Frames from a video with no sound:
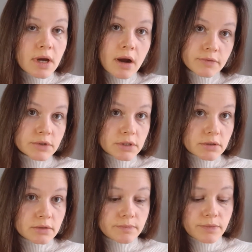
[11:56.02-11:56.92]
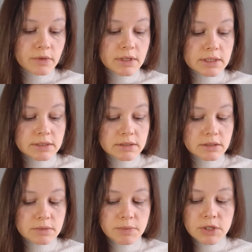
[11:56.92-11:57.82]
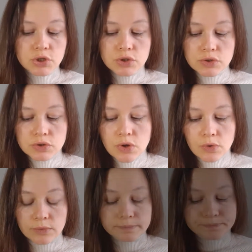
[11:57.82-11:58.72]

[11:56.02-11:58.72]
after this speech. So,